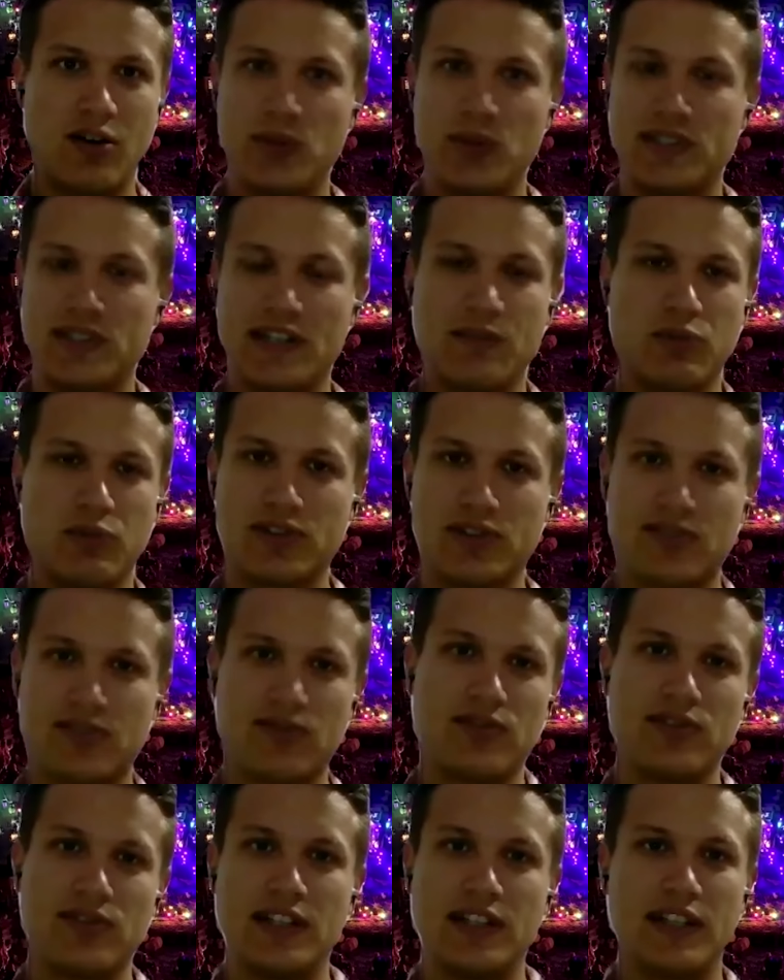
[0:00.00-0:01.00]
always have more
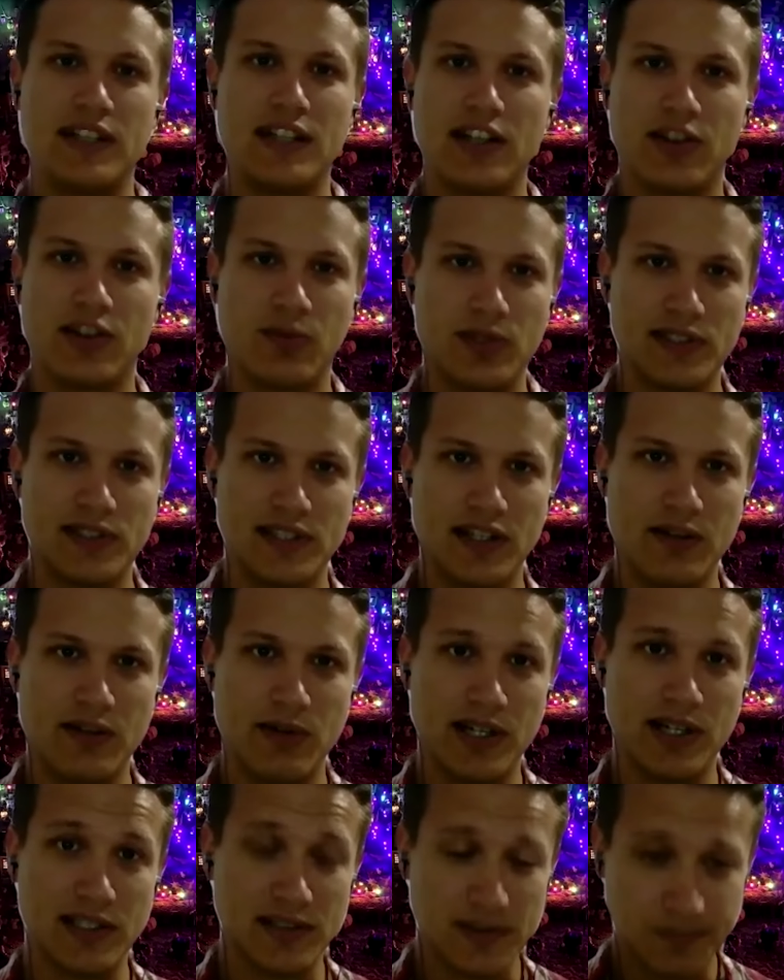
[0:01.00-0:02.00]
scrutiny than the other ones,
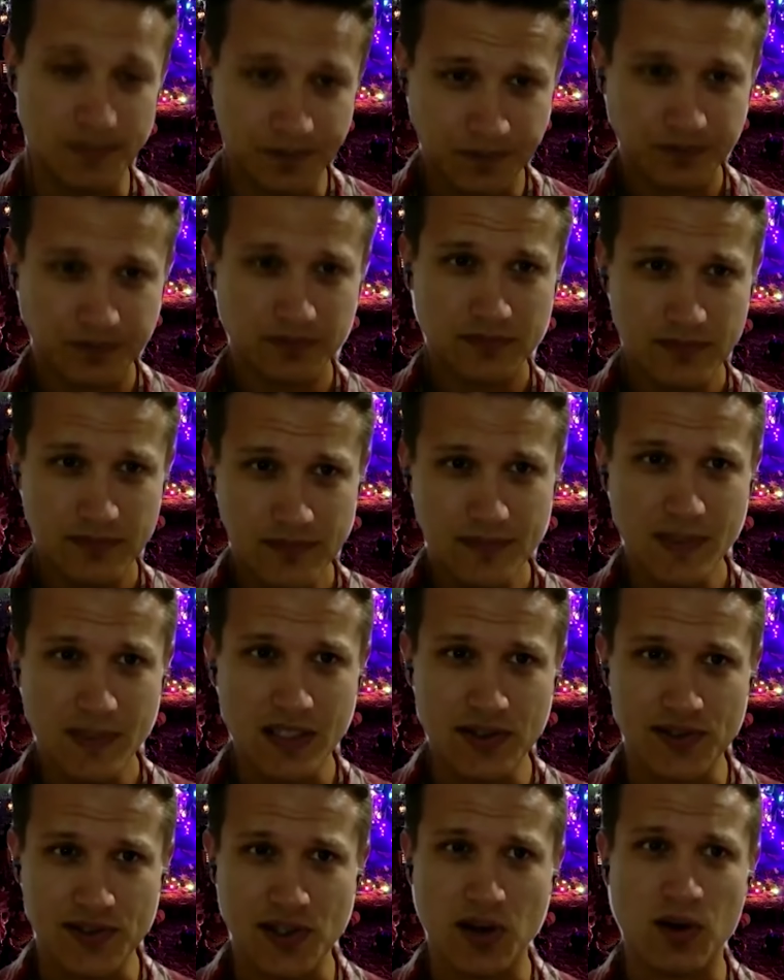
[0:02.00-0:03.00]
anyways.
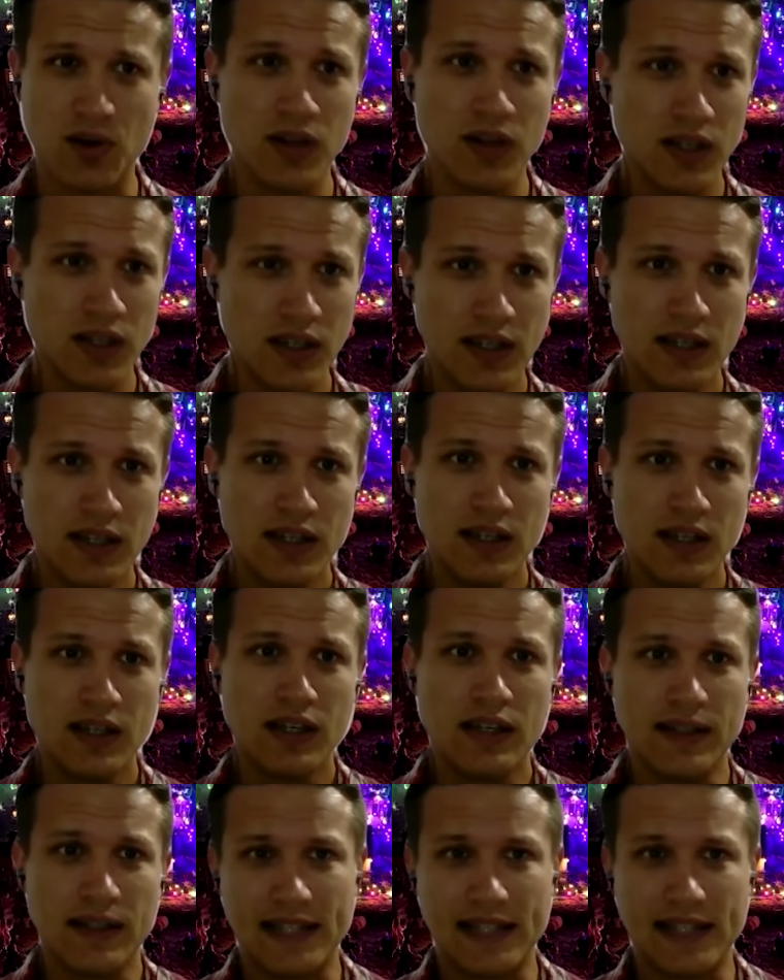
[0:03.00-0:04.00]
So mm-hmm.
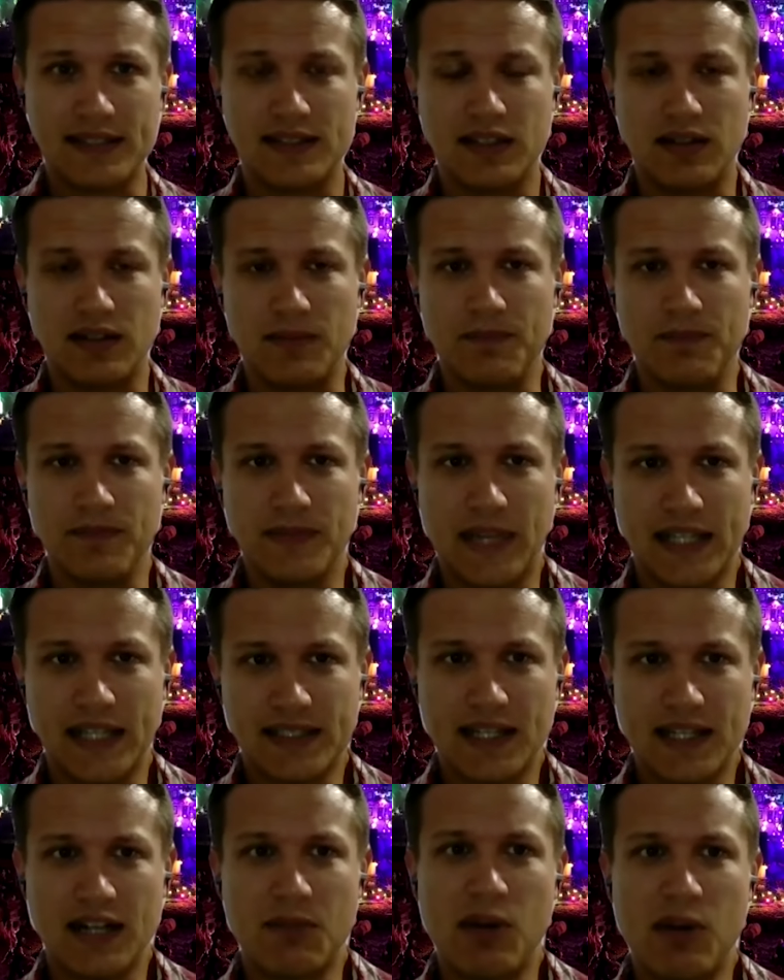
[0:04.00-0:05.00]
that's um that's
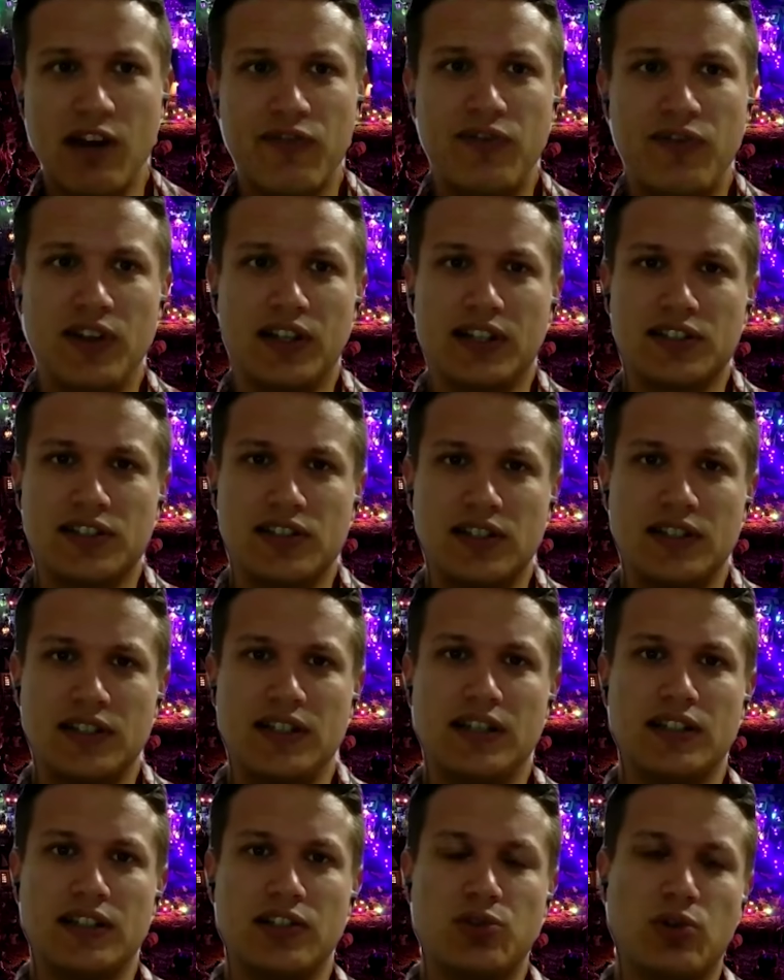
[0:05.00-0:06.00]
kind of my feelings on
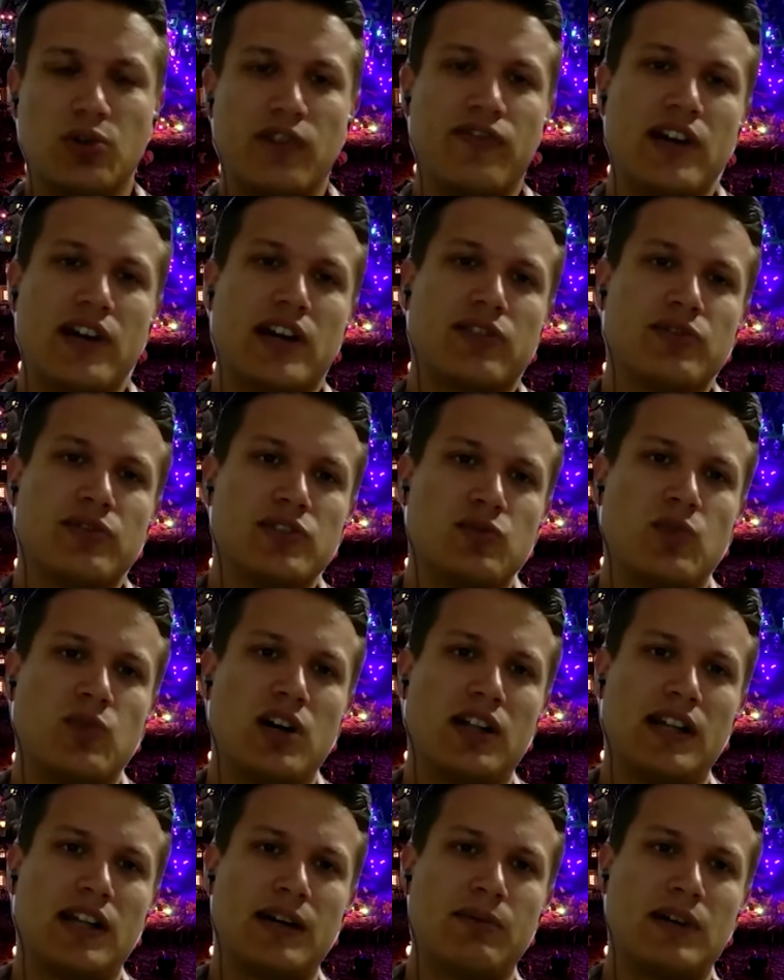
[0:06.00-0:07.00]
the uh, the toy factory as well. I,